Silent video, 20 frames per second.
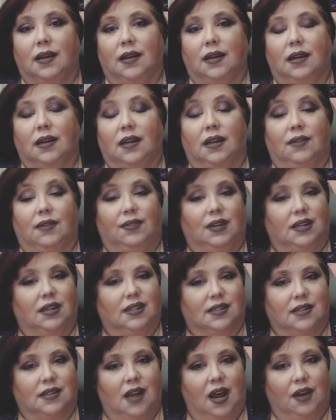if he
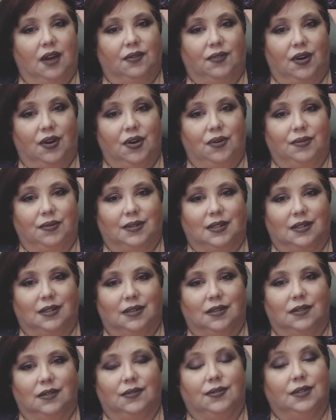does not vote
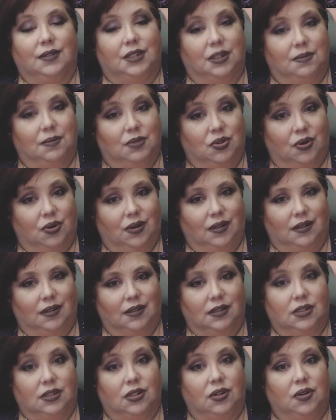for Jim
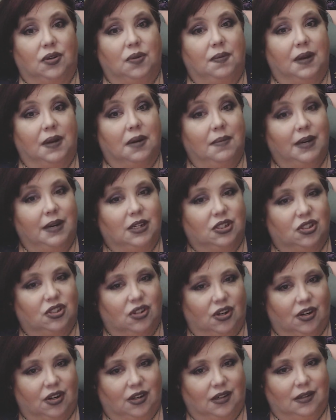Jordan. So you better make
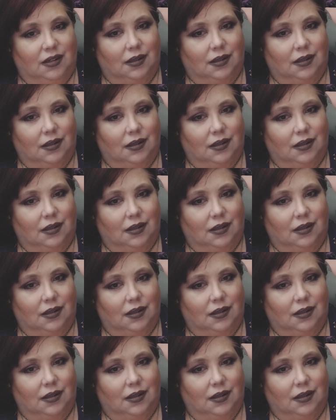sure